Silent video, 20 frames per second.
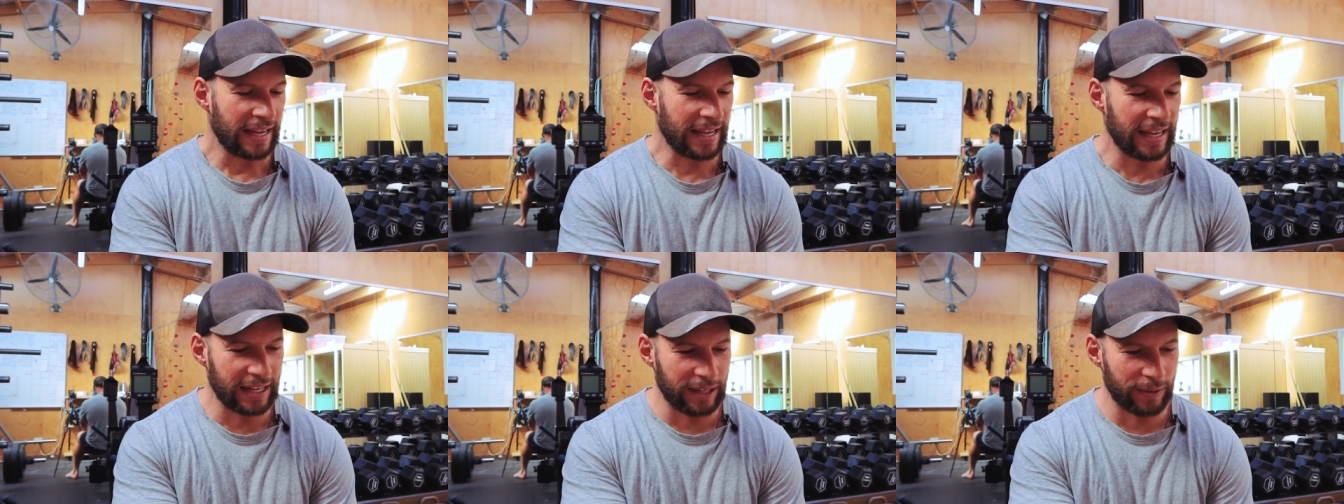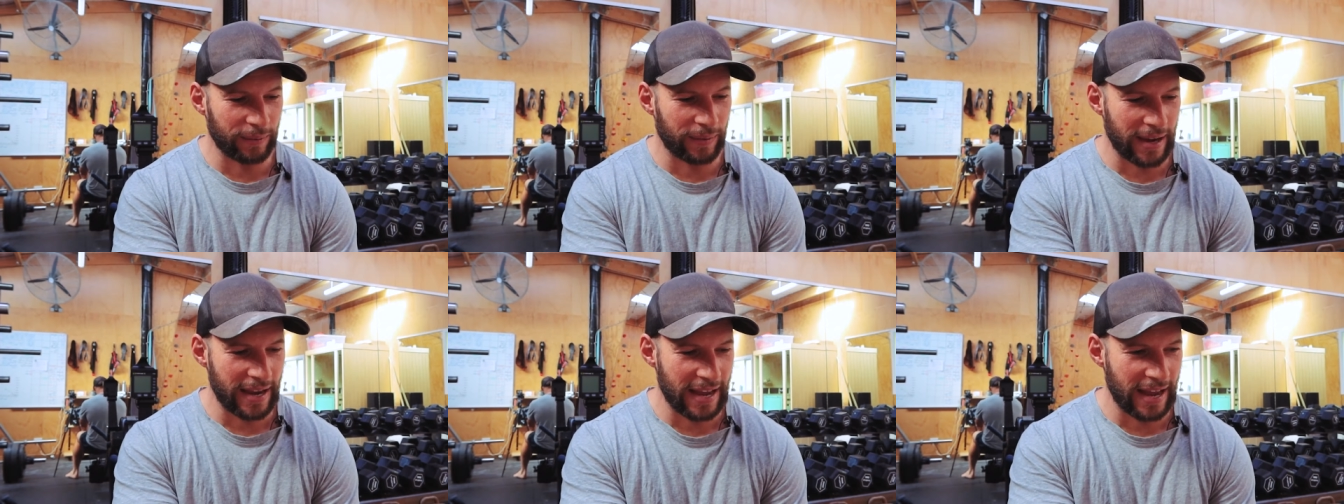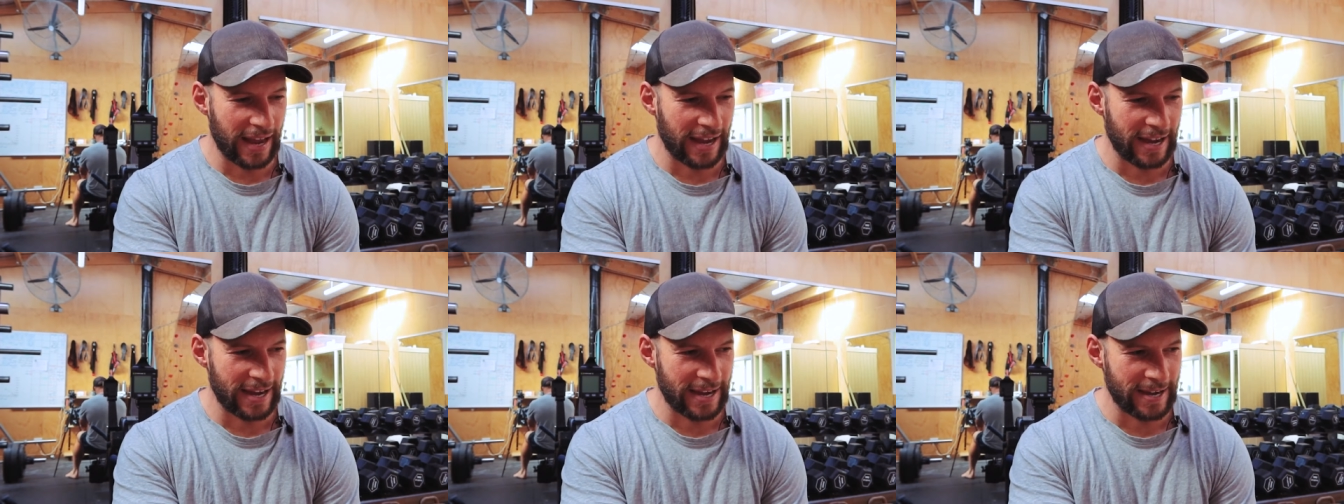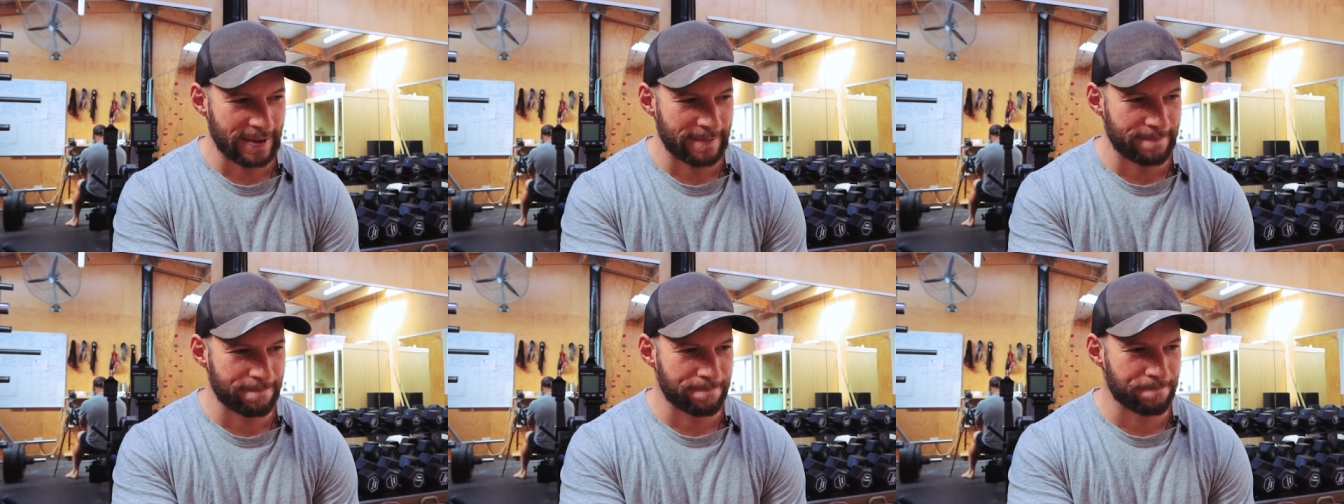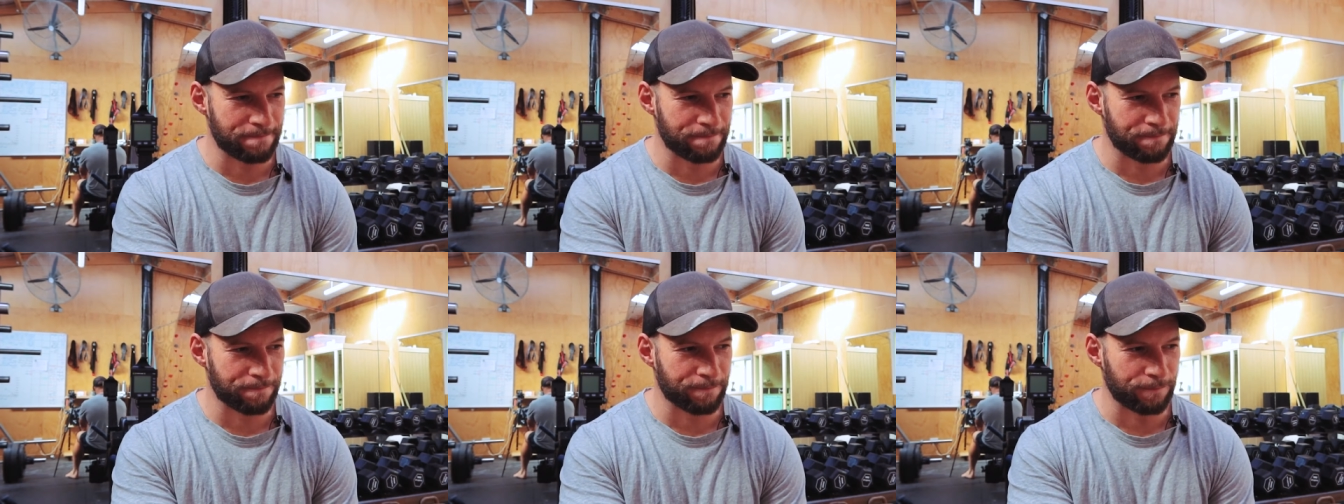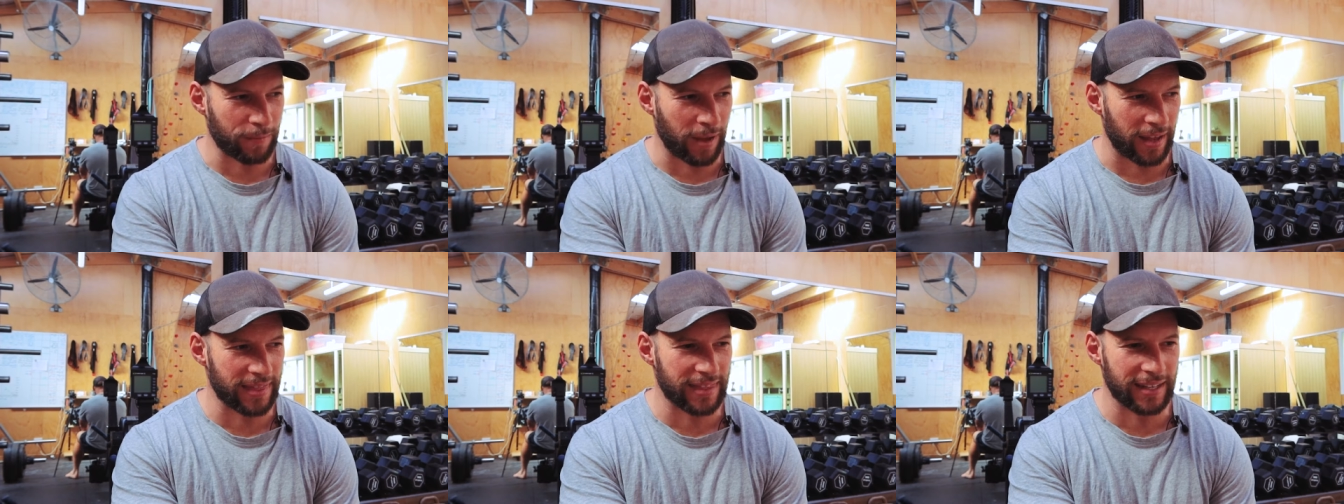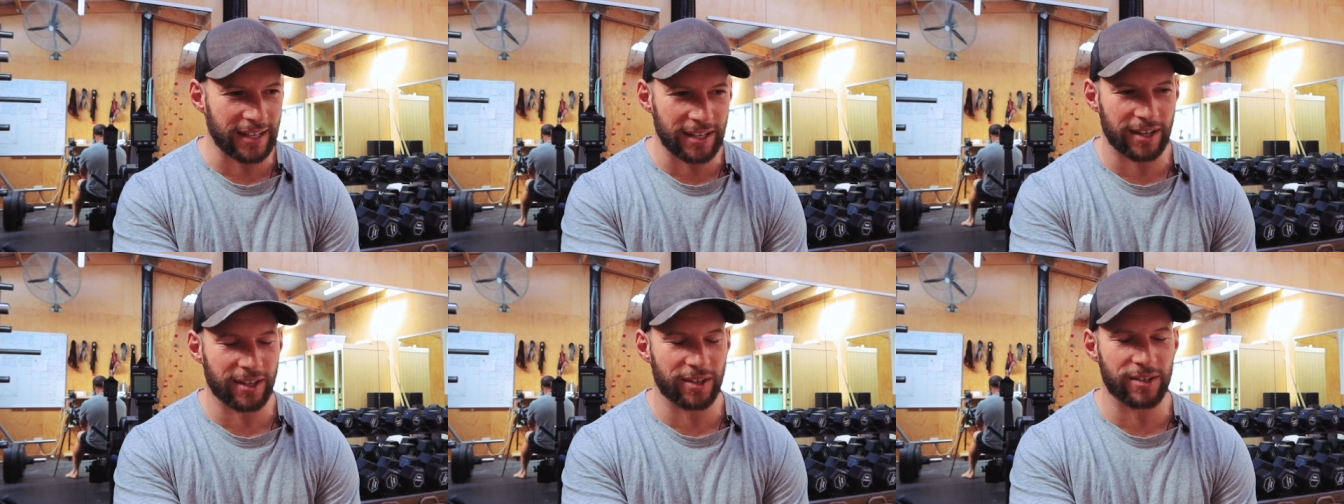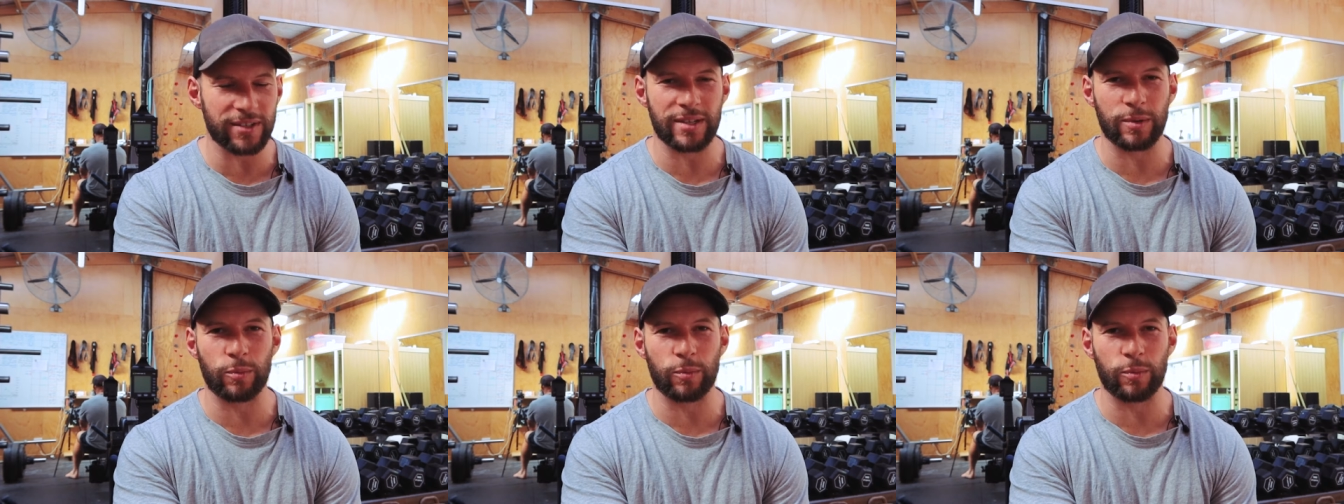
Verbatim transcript: Anyway, um, I think I got